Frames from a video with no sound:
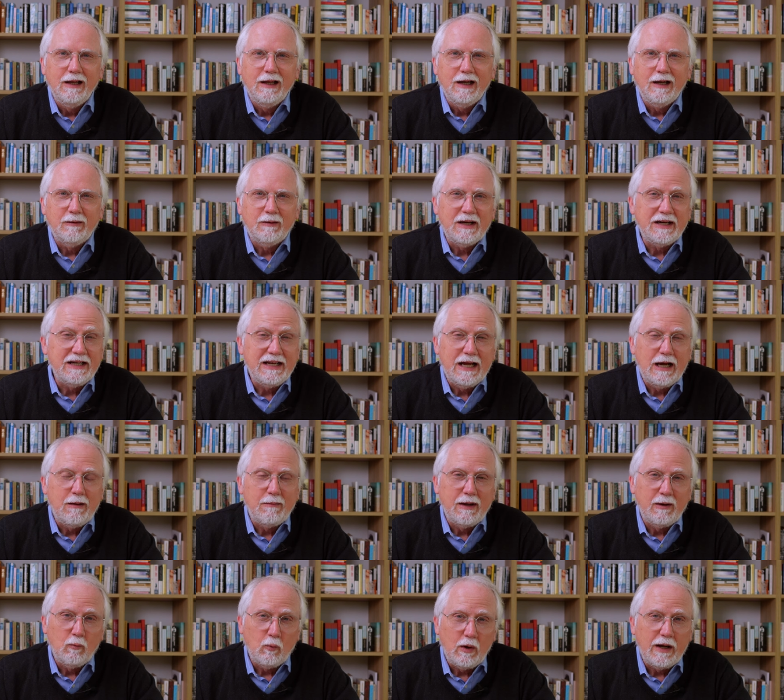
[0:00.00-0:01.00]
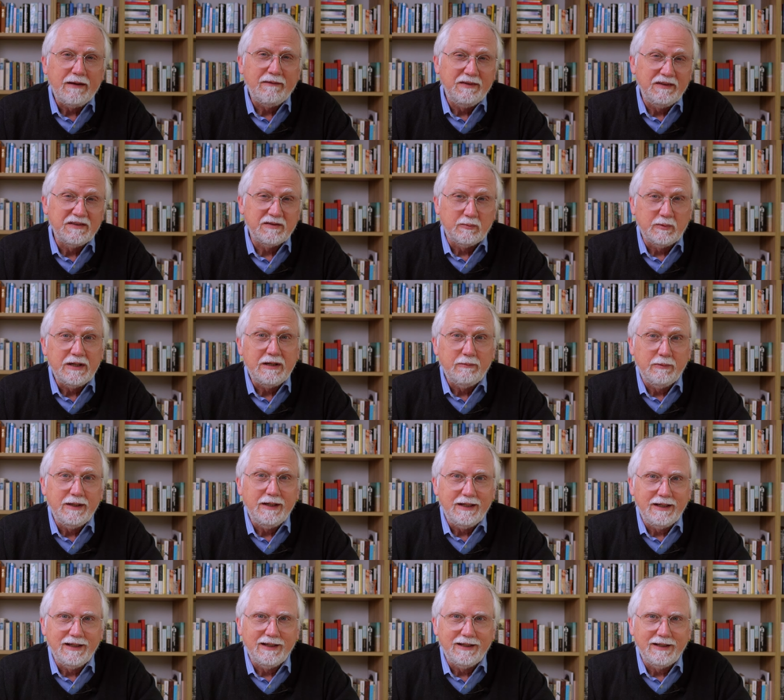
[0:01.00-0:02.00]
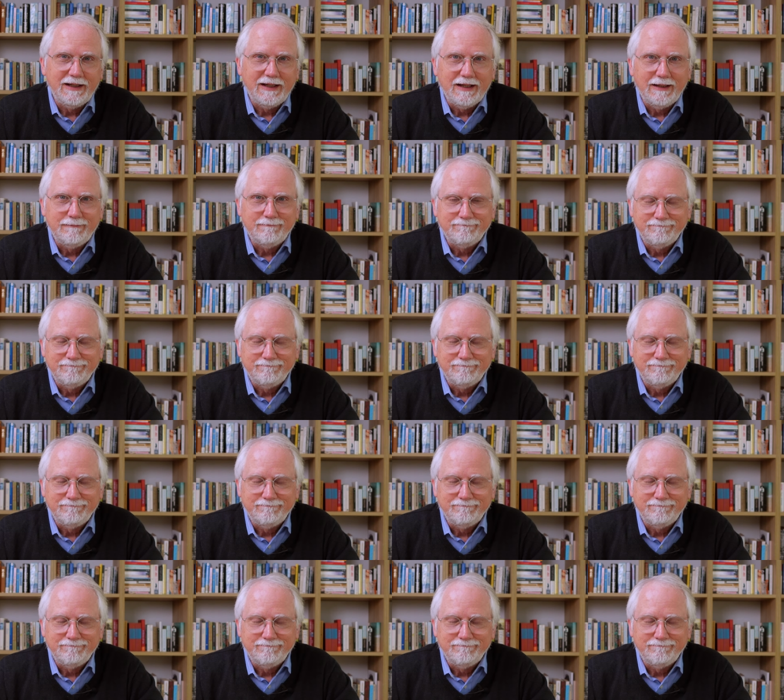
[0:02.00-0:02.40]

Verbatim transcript: Right now, my wife is rereading it again.